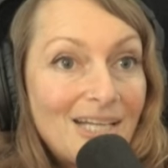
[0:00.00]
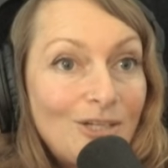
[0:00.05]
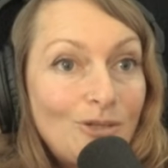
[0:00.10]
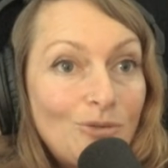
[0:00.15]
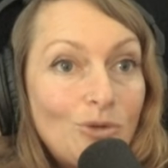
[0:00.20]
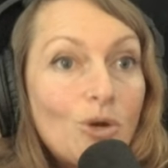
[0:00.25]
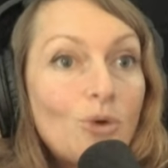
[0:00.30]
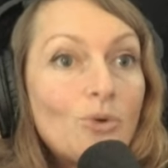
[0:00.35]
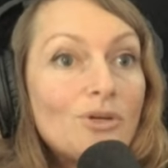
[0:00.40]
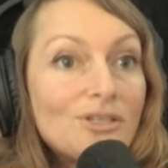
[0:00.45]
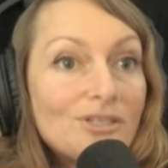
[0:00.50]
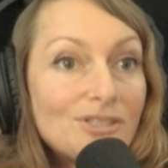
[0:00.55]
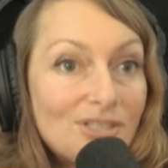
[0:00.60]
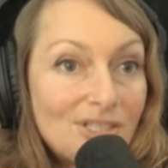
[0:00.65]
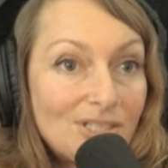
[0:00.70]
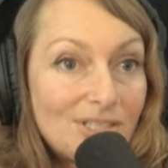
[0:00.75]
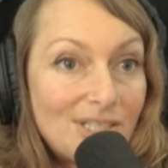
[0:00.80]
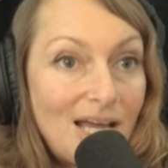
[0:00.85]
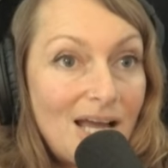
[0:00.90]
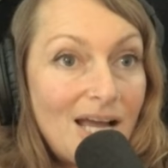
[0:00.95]
You notice the
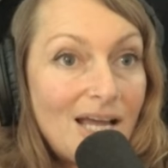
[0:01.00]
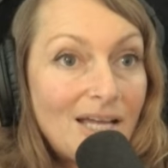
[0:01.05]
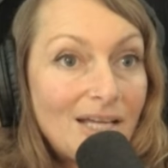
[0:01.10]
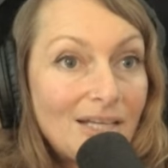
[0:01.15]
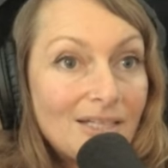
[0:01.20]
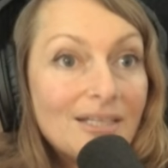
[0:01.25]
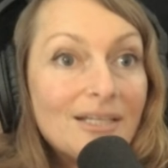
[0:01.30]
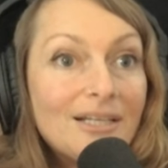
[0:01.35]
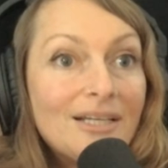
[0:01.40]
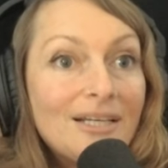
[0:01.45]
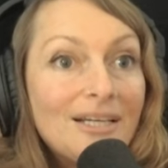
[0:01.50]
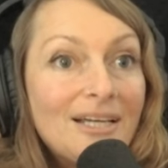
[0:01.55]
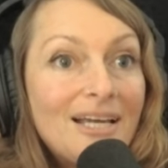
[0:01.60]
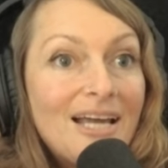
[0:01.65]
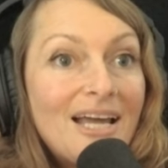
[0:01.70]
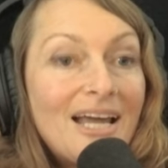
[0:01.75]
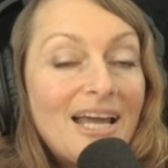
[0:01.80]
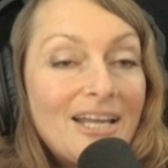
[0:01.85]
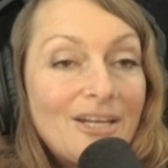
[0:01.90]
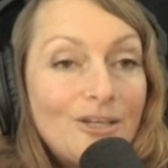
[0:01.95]
sign
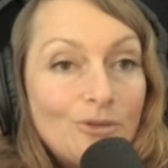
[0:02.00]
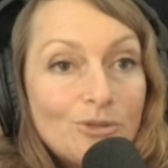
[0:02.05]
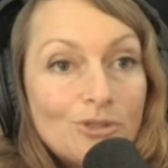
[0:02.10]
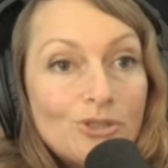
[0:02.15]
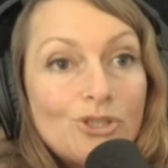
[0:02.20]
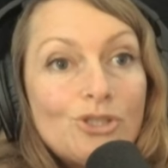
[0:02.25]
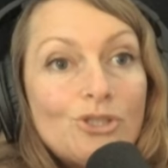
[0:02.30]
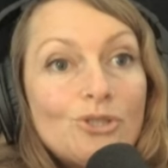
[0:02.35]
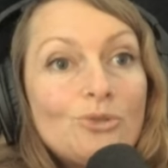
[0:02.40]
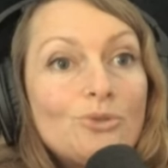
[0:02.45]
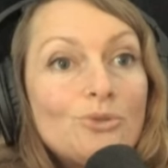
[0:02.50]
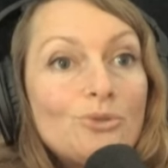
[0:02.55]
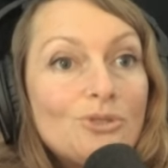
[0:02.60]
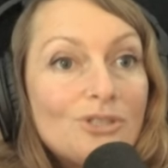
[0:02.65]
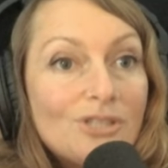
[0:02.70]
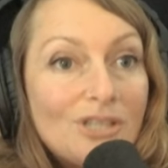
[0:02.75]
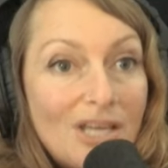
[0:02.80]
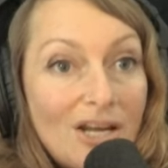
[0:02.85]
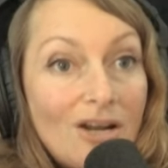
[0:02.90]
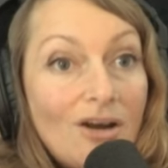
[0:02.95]
and you can choose
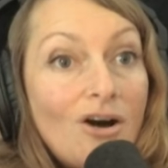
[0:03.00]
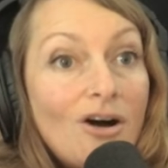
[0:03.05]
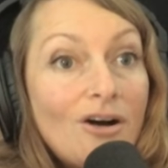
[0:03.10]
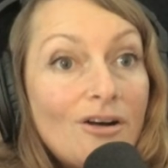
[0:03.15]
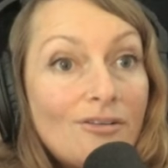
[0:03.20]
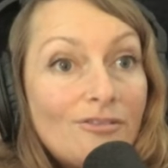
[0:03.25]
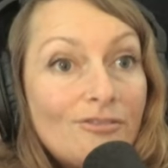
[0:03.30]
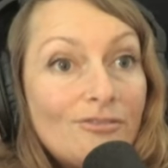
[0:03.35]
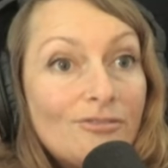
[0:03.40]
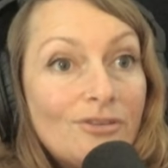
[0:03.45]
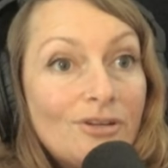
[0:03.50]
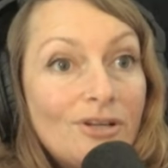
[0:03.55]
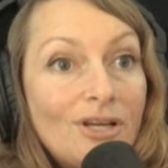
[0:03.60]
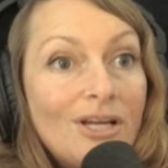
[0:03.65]
to get off